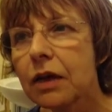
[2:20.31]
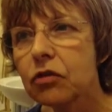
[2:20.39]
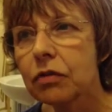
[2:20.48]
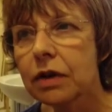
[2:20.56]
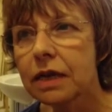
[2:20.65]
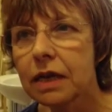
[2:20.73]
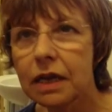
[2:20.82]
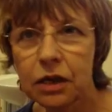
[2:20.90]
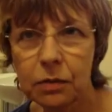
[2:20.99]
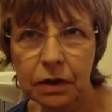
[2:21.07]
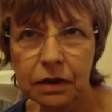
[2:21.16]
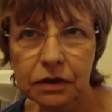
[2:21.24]
tried
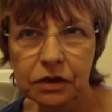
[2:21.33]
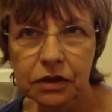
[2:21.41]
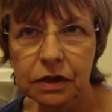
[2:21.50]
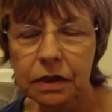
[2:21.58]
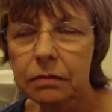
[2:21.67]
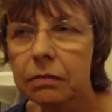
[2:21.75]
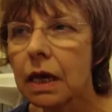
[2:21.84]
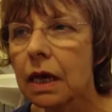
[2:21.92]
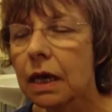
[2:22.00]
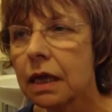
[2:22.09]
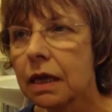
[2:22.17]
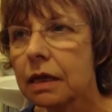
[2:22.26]
acupuncture
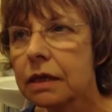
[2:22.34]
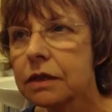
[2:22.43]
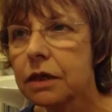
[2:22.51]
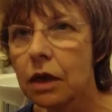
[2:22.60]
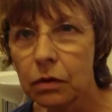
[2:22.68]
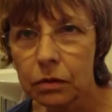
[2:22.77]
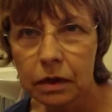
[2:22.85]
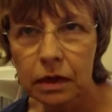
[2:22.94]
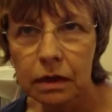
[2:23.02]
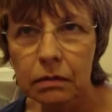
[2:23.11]
and yoga.